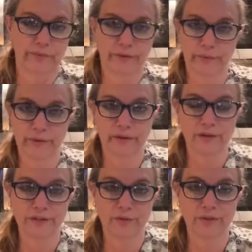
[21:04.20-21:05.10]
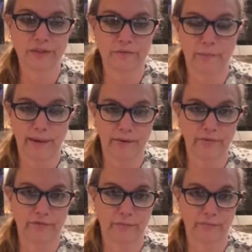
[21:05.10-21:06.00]
you only lost 0.2 pounds
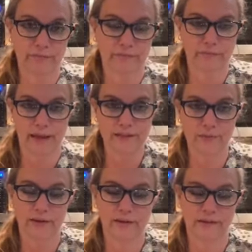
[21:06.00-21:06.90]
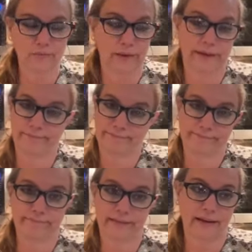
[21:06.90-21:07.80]
from last week to this week.
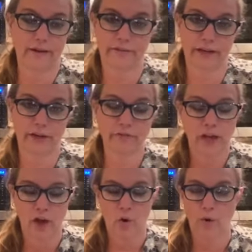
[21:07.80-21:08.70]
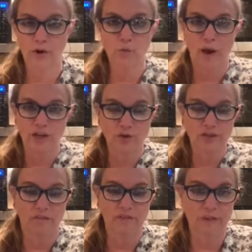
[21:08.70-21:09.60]
I don't know. Or you weighed
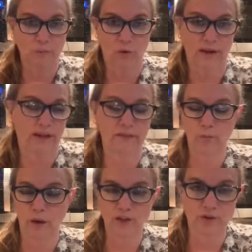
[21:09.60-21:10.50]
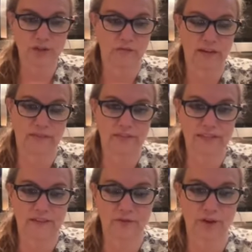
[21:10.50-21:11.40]
yourself this morning and then weighed yourself again this
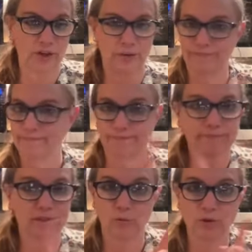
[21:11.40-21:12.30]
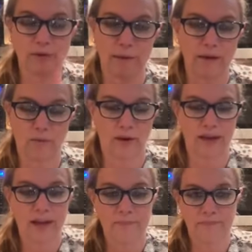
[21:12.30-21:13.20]
afternoon. Don't do that, by the
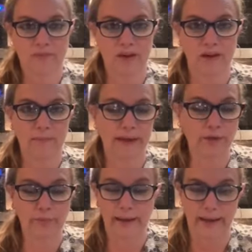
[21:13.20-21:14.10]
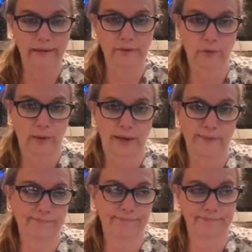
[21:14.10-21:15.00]
way. And you gained a little weight.
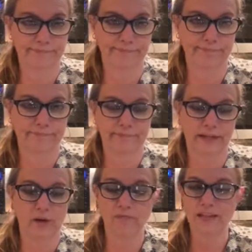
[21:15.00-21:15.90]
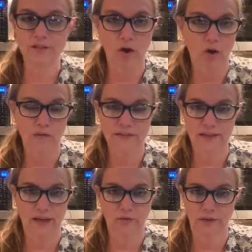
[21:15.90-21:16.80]
You know, that's all the
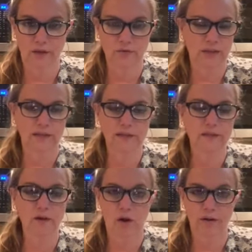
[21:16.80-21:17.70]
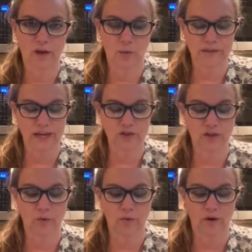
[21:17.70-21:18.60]
scale knows. It does not know what's actually
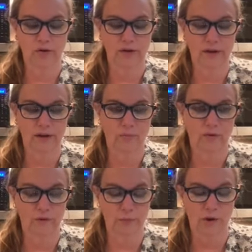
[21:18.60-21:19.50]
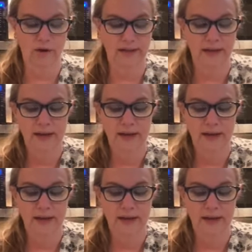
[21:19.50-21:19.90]
going on with your body.